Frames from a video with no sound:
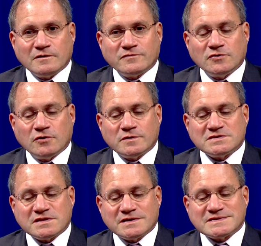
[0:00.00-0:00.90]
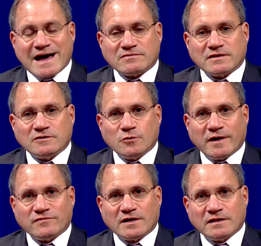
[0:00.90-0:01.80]
You have the newest things out there. You
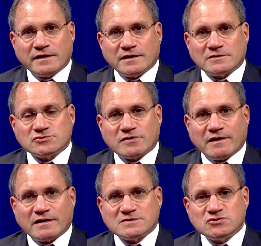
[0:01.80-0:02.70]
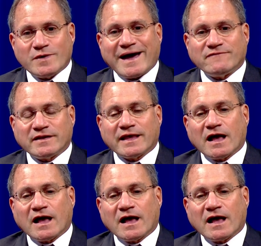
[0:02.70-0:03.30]
have the clinical trials. You have it